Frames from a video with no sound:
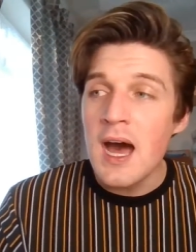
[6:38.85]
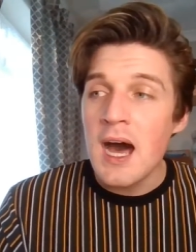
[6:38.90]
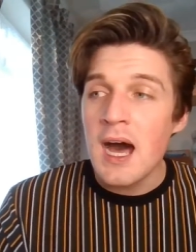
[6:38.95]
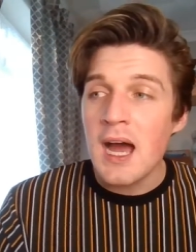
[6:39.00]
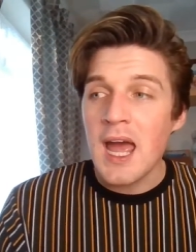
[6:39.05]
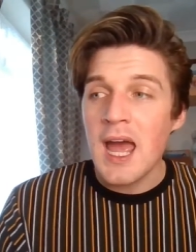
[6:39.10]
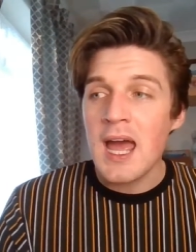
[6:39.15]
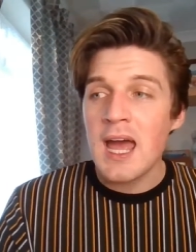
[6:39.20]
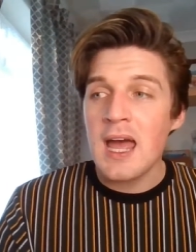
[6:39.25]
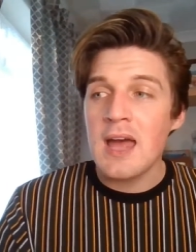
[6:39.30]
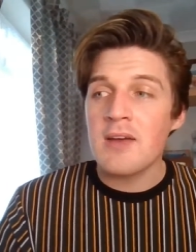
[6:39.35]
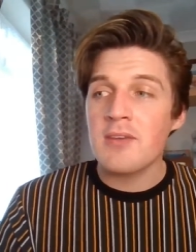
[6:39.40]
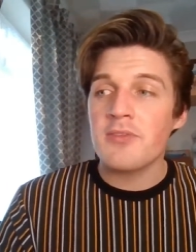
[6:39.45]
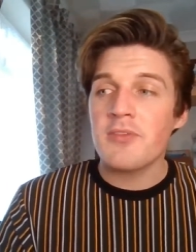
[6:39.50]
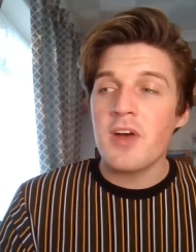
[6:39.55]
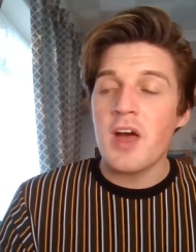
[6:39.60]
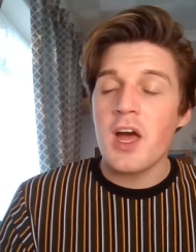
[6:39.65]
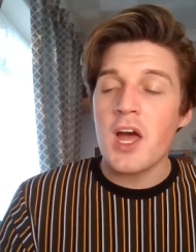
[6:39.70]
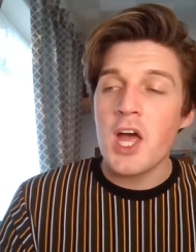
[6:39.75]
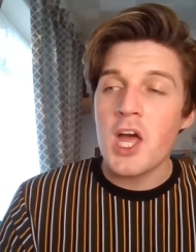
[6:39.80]
I have
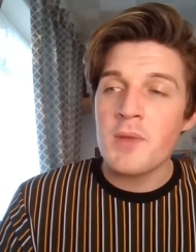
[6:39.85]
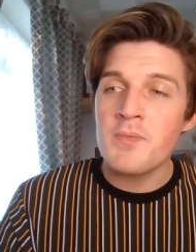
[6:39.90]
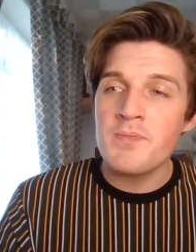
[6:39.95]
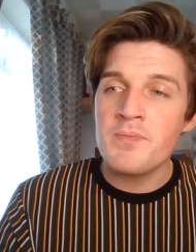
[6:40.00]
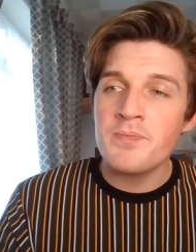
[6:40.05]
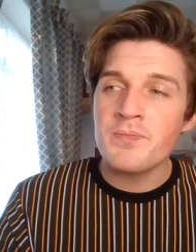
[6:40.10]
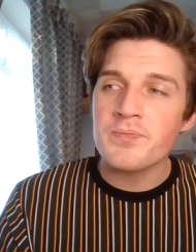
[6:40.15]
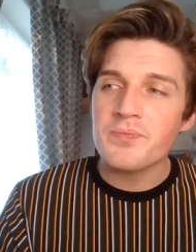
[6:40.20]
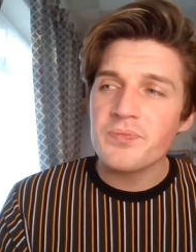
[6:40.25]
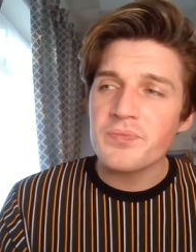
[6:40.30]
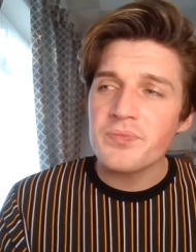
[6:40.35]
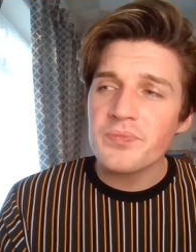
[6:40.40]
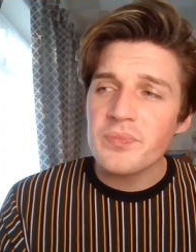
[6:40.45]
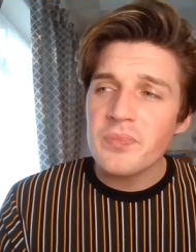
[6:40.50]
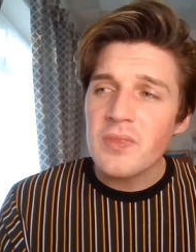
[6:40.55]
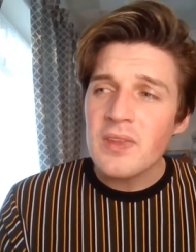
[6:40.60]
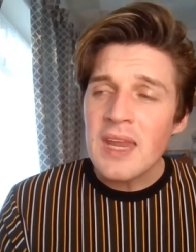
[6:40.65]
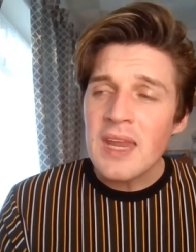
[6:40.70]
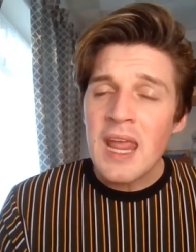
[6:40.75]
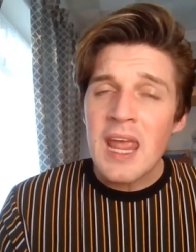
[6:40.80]
um,
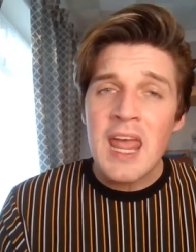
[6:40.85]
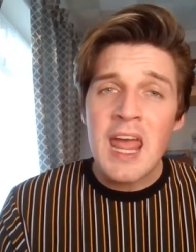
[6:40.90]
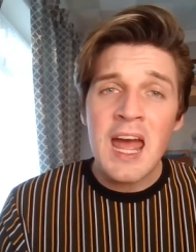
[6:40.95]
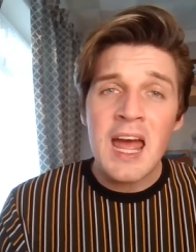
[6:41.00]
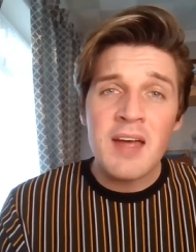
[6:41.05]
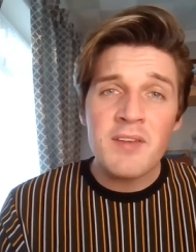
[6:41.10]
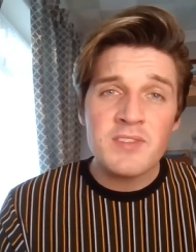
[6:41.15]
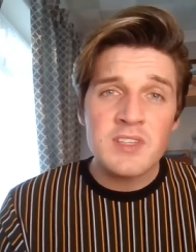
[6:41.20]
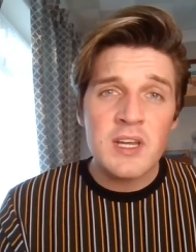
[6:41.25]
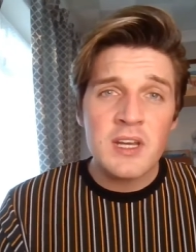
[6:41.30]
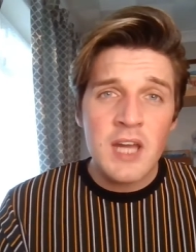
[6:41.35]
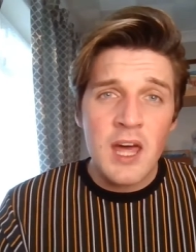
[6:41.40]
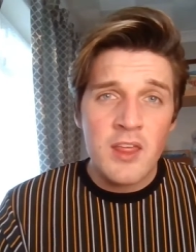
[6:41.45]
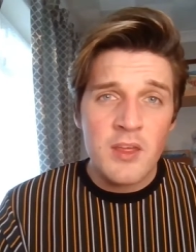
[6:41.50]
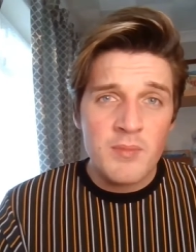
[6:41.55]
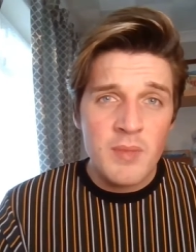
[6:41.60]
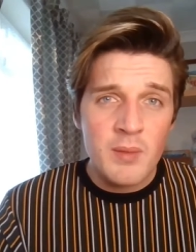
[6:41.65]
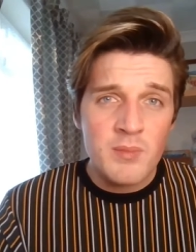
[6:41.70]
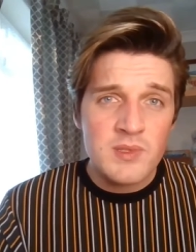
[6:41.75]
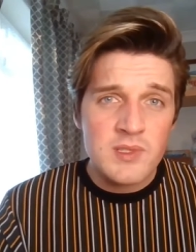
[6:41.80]
I have done
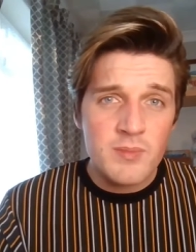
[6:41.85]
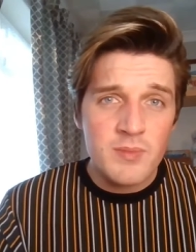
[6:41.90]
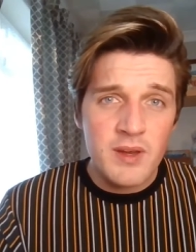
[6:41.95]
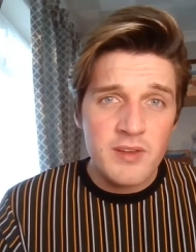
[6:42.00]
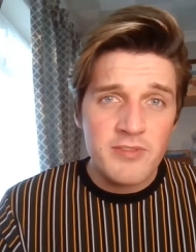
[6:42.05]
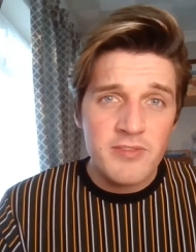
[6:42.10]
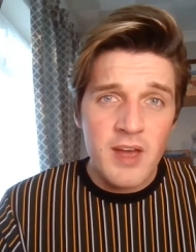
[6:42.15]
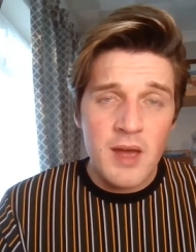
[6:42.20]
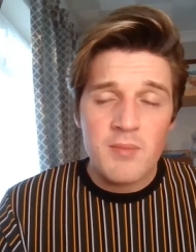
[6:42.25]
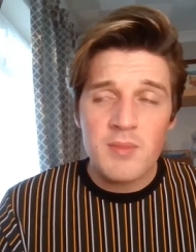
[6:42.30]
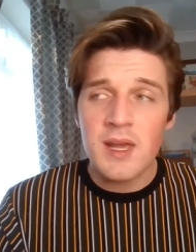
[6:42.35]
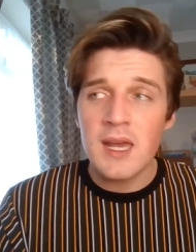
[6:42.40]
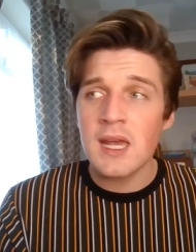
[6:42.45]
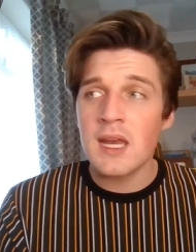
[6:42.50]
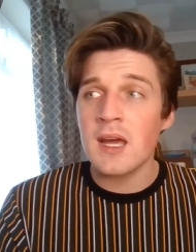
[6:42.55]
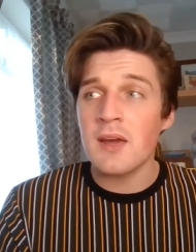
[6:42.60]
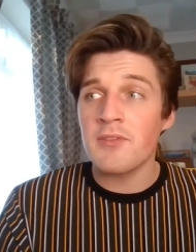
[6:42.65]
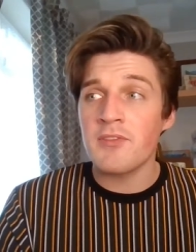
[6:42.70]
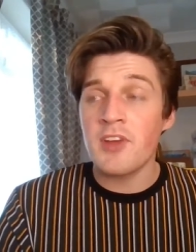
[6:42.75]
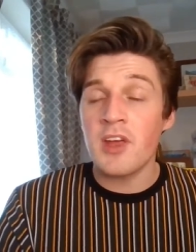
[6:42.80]
other members of my family
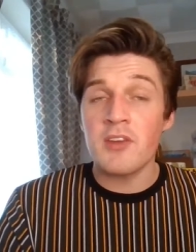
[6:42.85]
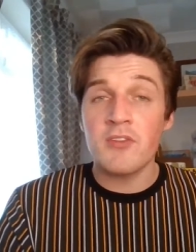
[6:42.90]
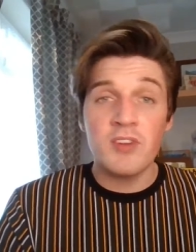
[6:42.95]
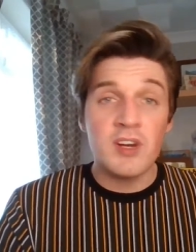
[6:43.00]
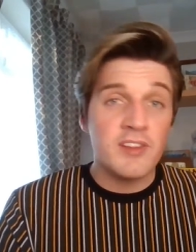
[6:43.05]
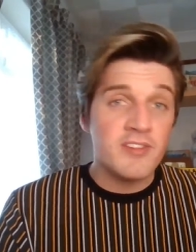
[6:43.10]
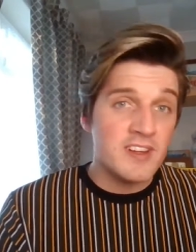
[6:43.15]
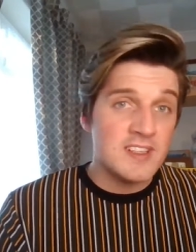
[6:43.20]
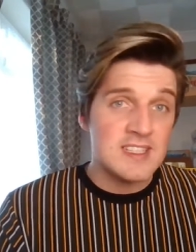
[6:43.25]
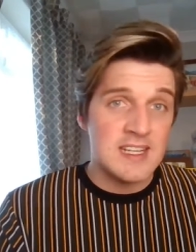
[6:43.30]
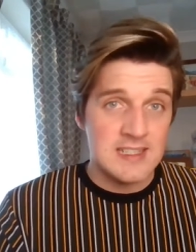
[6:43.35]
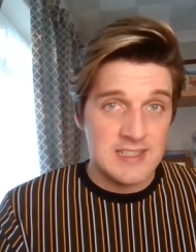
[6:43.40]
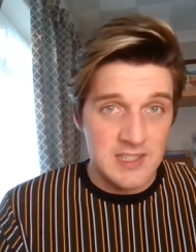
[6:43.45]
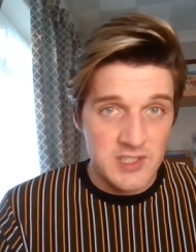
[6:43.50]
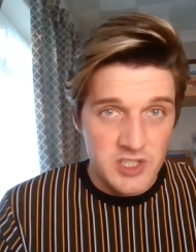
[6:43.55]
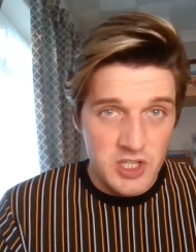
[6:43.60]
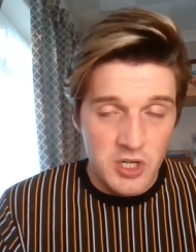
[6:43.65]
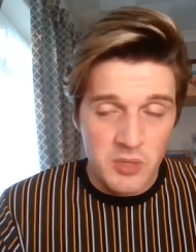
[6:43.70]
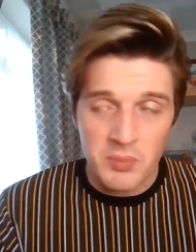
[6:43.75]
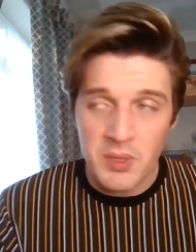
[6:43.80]
and I've done a really fantastic
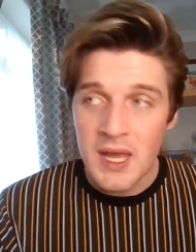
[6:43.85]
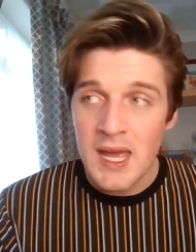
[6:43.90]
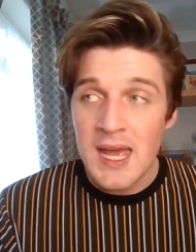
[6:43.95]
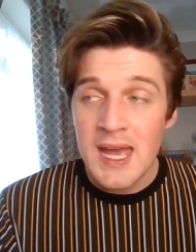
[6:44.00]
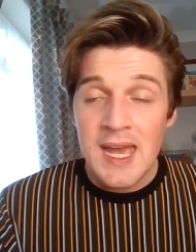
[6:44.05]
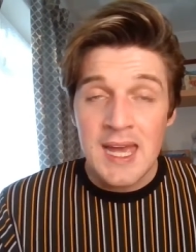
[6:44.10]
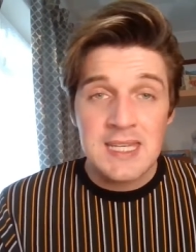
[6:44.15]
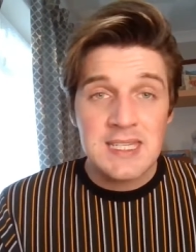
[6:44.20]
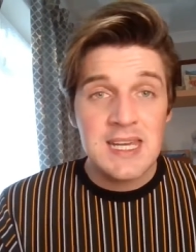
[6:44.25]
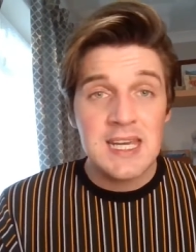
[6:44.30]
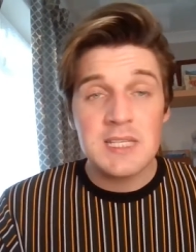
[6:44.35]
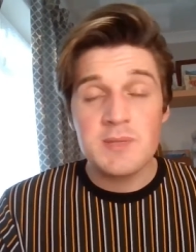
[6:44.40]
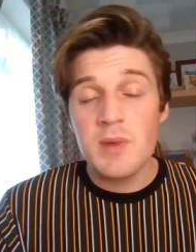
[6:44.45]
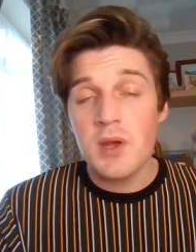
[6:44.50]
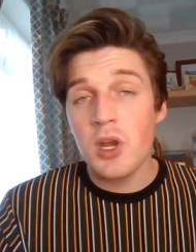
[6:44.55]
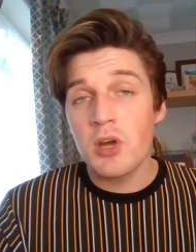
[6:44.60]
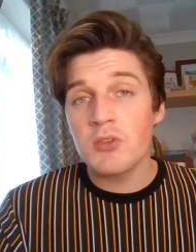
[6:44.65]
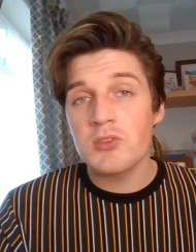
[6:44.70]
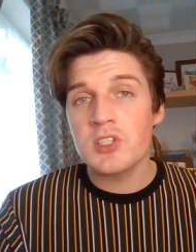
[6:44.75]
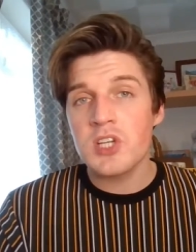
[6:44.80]
job. It takes me
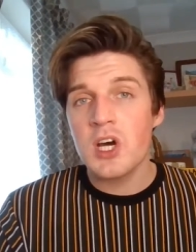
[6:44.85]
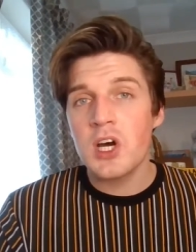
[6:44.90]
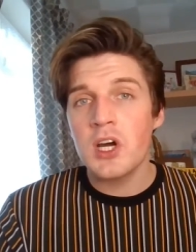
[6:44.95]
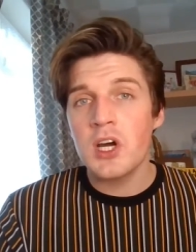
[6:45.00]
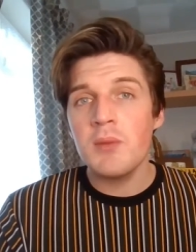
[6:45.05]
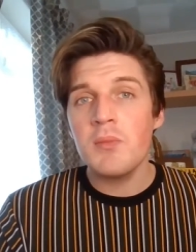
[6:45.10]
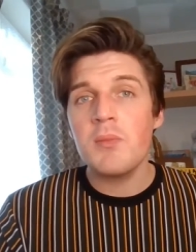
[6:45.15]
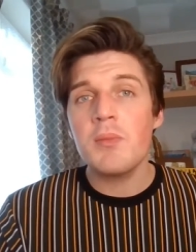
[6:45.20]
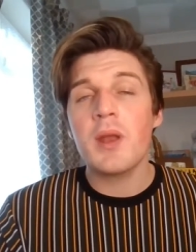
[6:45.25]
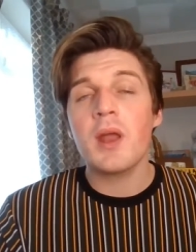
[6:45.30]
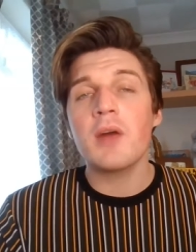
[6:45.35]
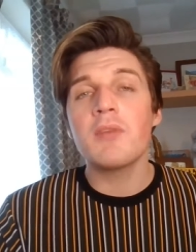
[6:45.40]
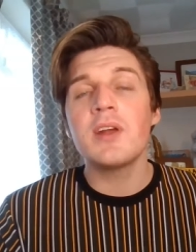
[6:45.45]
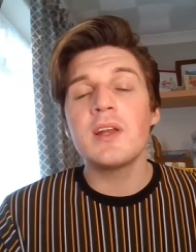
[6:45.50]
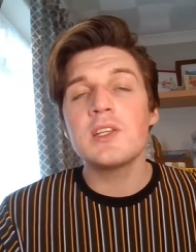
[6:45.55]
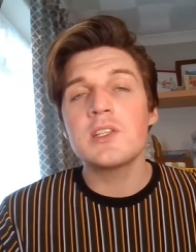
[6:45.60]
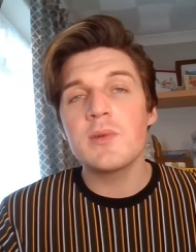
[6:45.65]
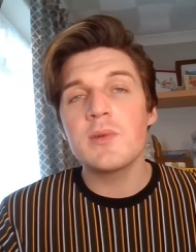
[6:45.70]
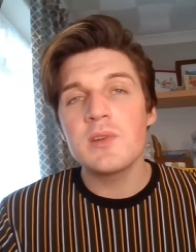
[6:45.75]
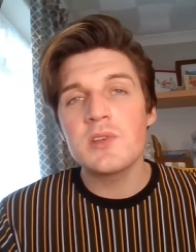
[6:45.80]
a long time, but I
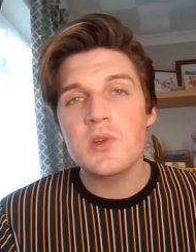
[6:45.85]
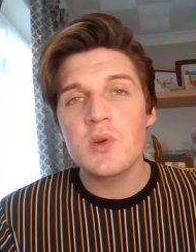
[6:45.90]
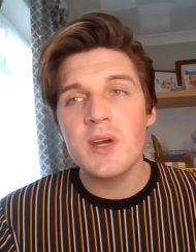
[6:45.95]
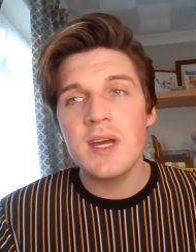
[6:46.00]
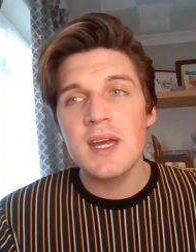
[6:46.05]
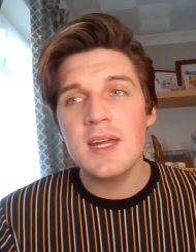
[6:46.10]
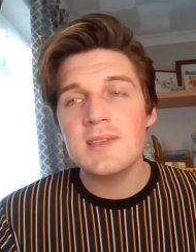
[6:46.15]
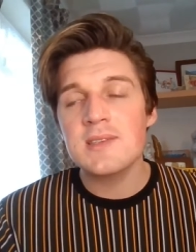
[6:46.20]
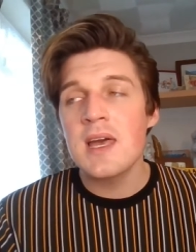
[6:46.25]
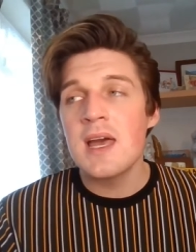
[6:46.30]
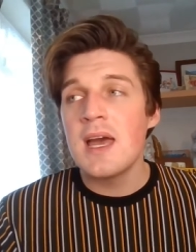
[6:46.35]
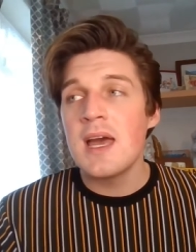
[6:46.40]
really do enjoy it,